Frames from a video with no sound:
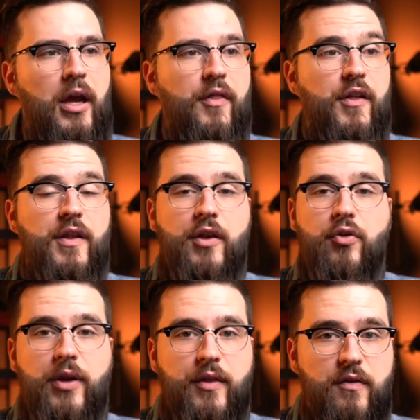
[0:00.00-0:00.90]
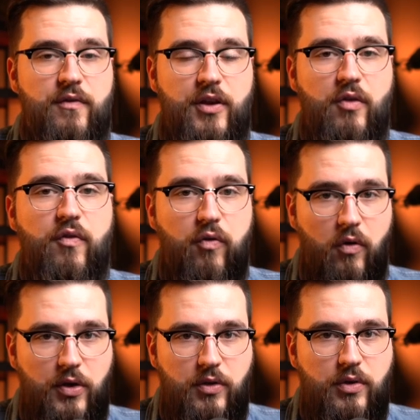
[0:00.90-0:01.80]
and then they create the video
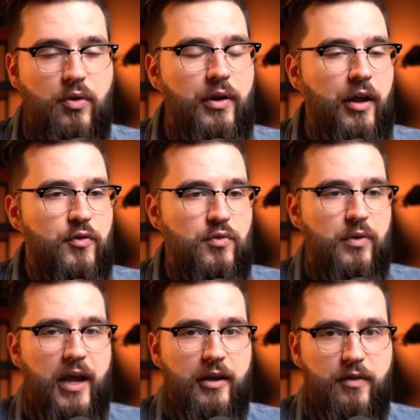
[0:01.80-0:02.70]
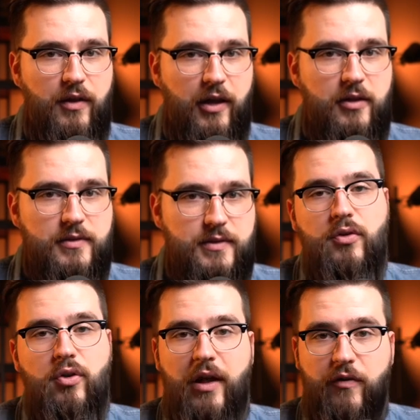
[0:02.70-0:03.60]
for you. You don't have to do anything else. You
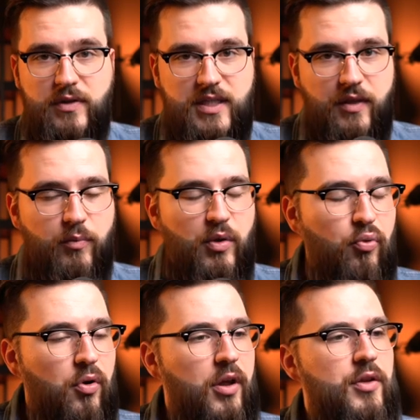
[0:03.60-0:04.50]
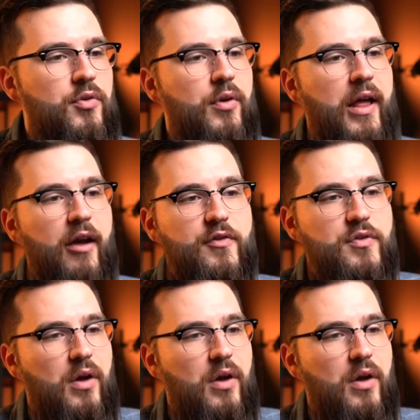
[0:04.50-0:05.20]
don't have to send them your product. You don't have to